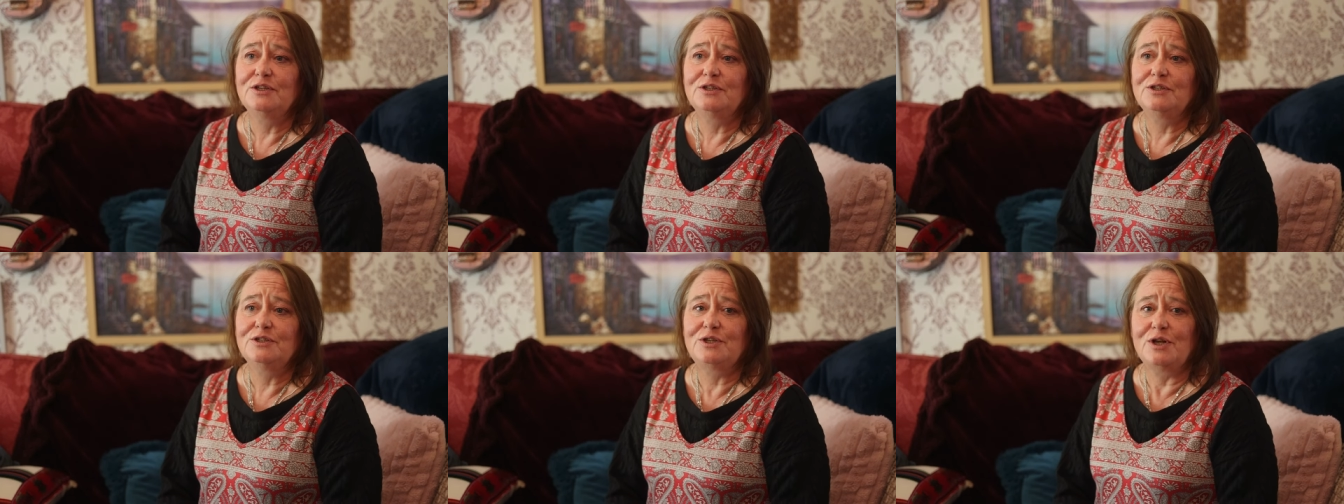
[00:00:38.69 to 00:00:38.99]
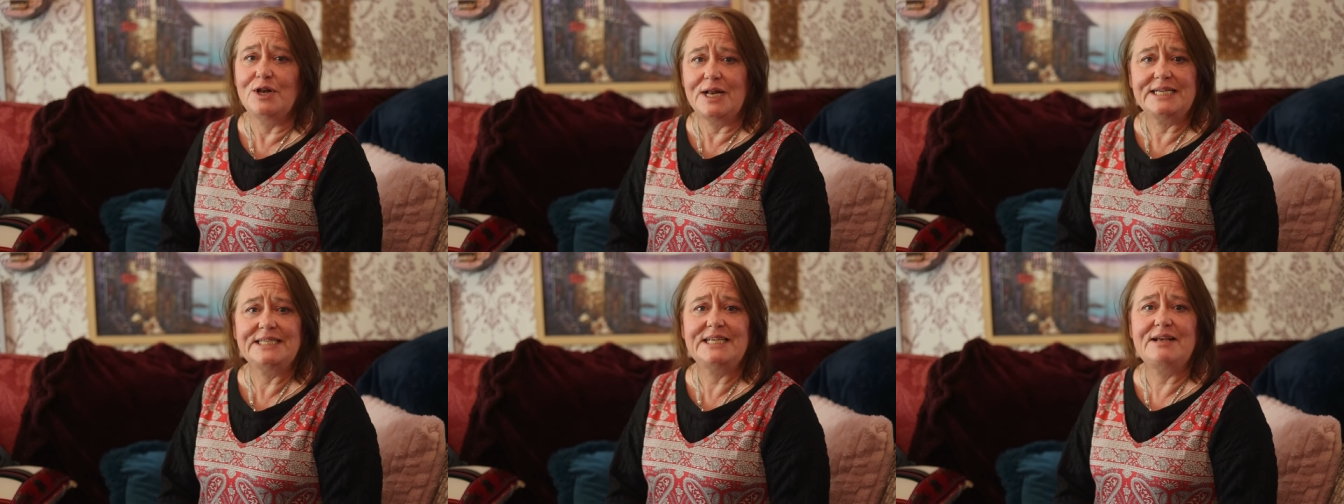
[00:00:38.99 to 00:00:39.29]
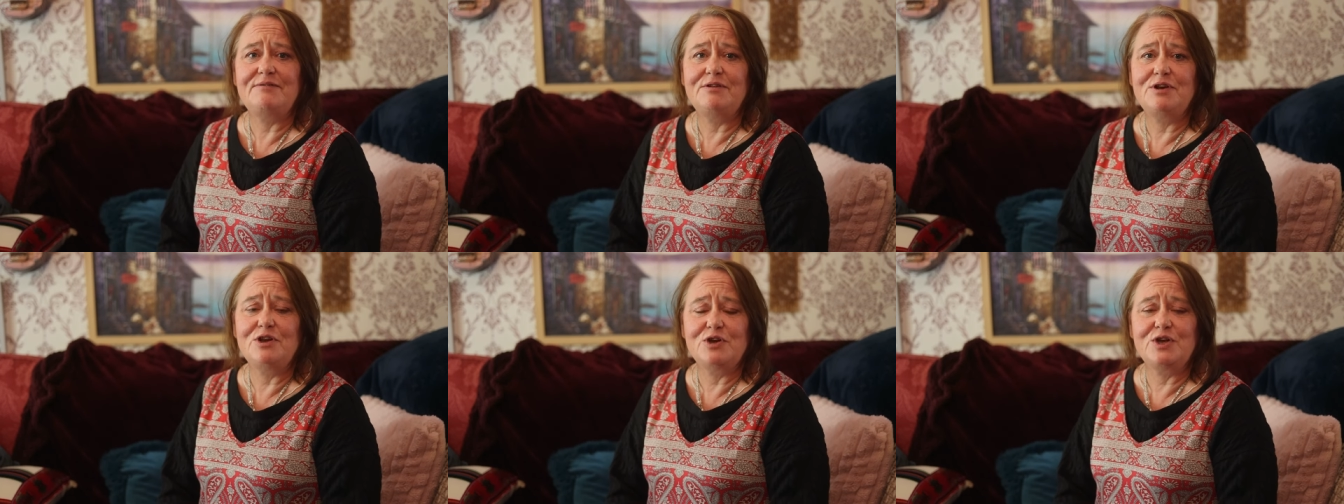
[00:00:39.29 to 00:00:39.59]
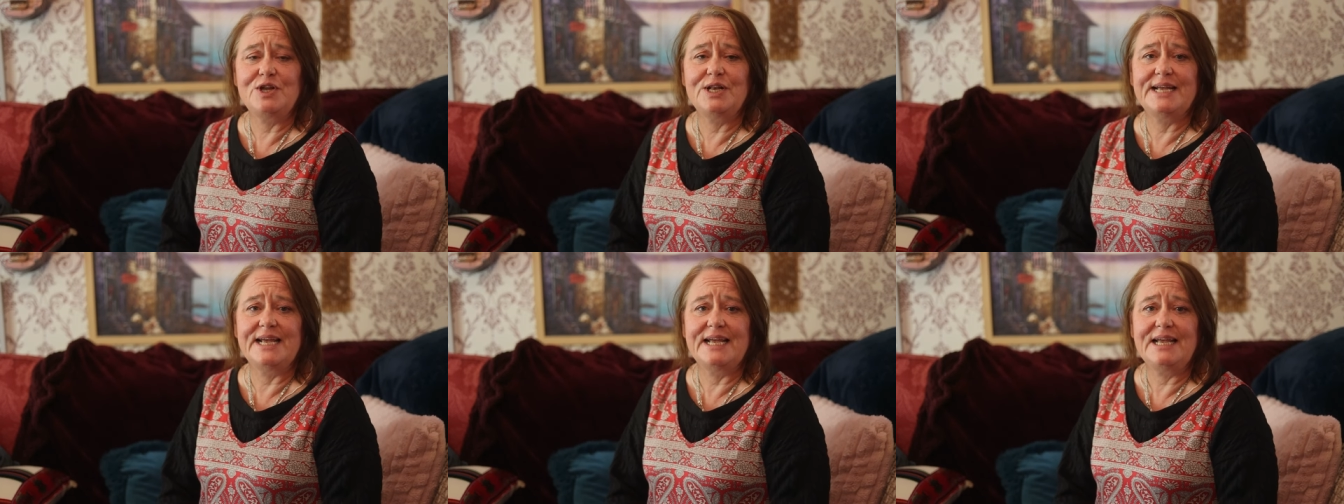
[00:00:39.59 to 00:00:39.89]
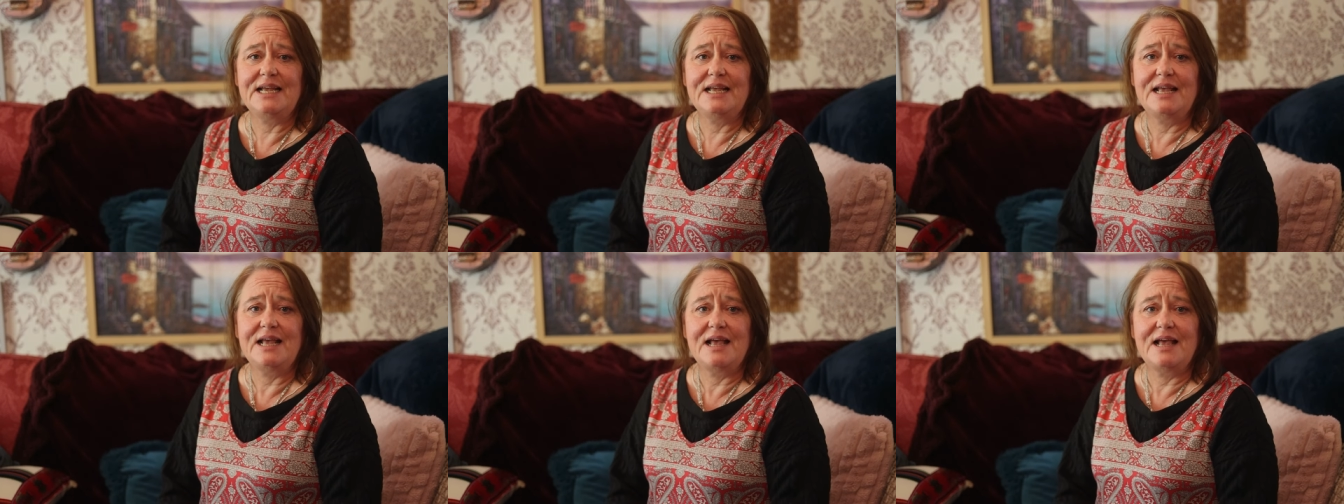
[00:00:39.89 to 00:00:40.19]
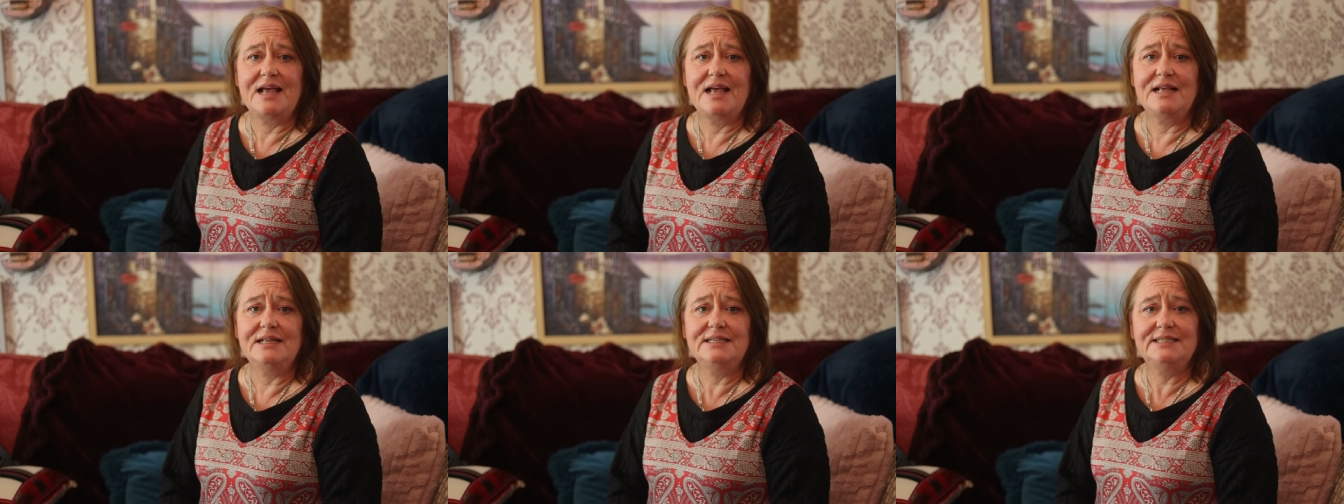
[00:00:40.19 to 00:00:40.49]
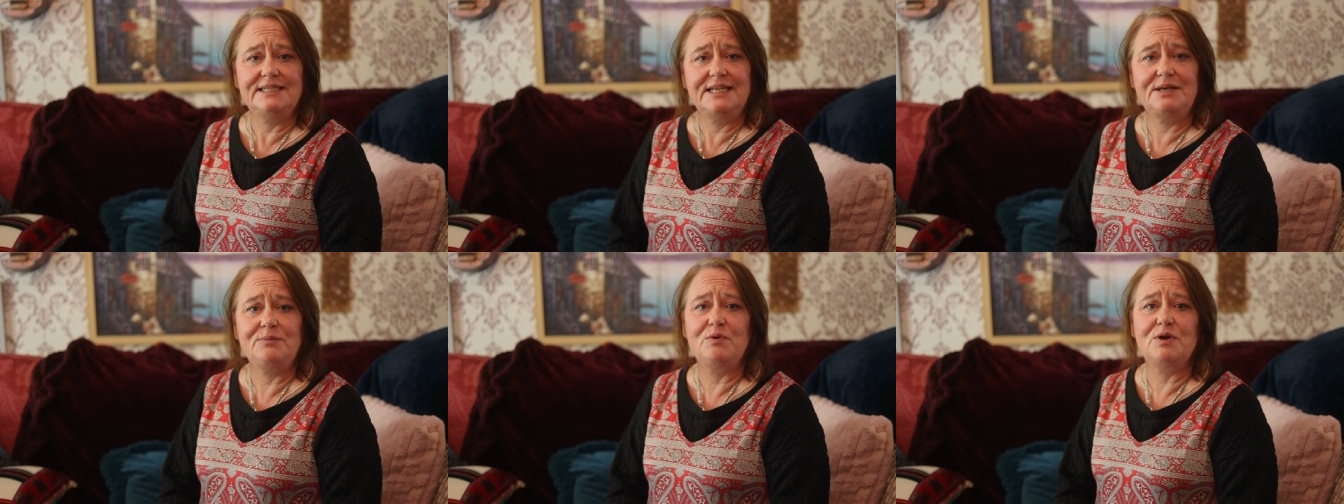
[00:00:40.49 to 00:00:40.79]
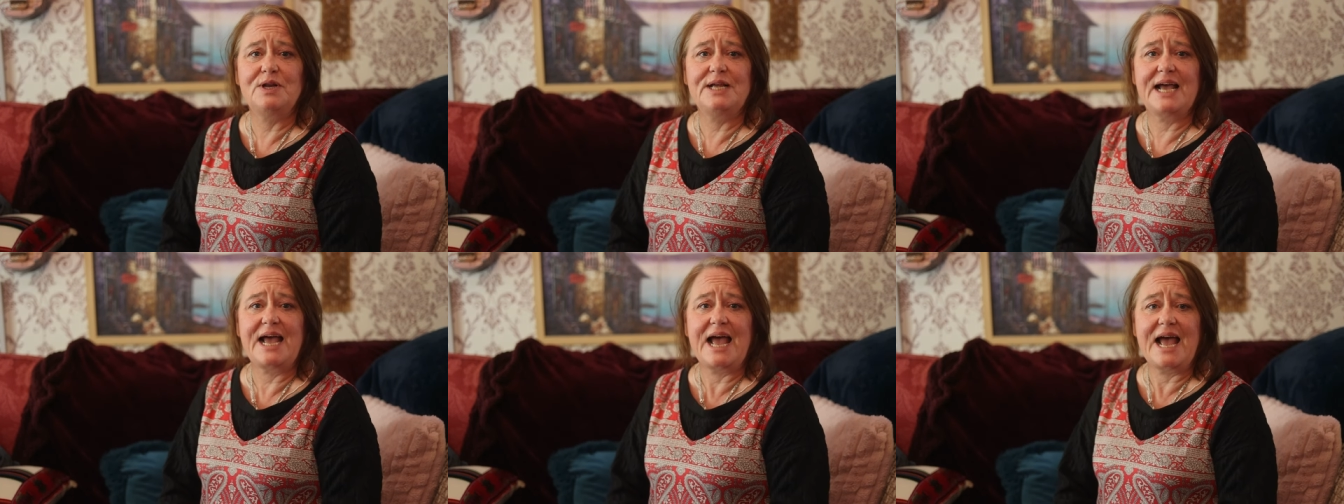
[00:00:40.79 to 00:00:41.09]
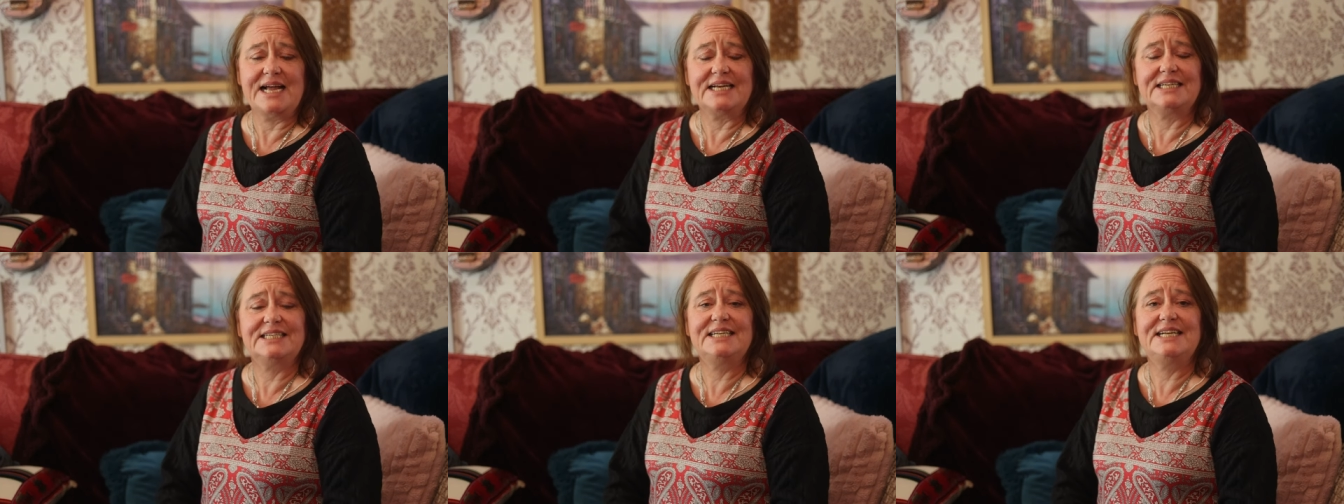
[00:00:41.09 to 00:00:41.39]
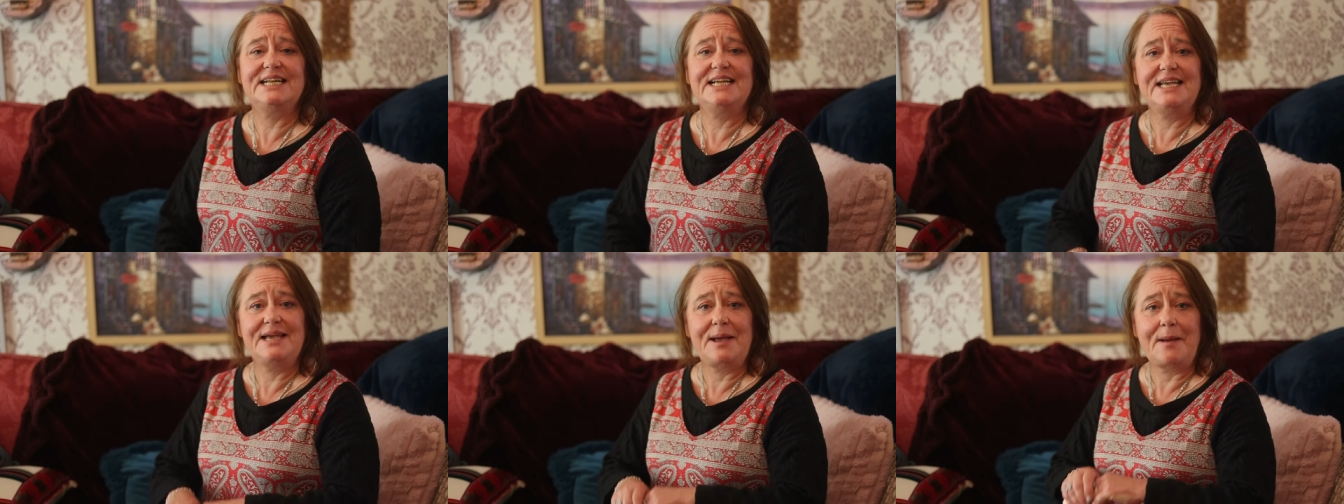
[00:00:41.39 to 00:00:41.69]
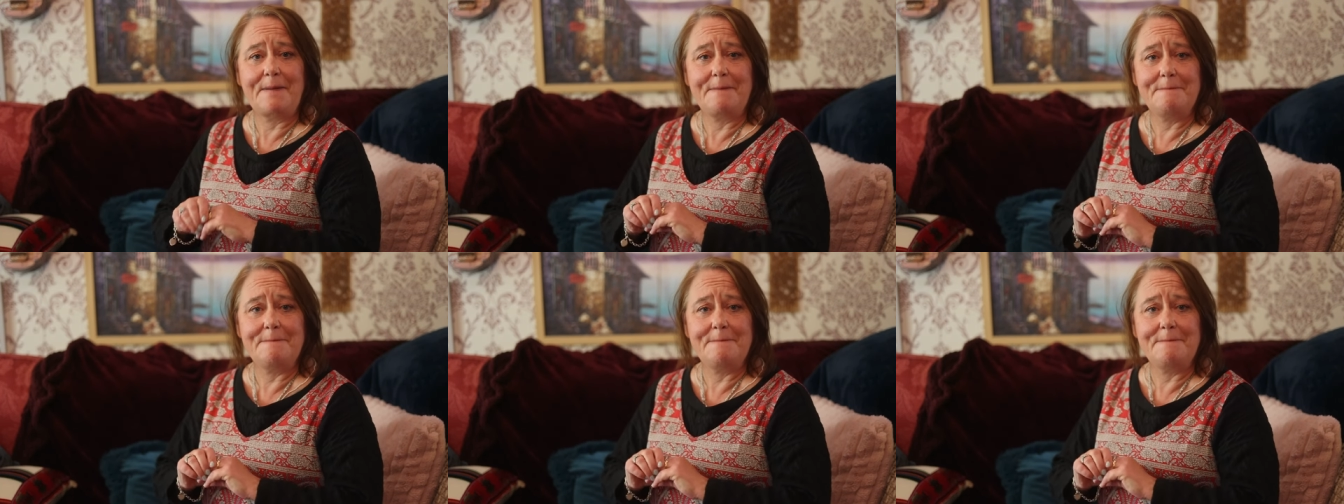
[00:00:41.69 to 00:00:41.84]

So let's have a look at it and see what it actually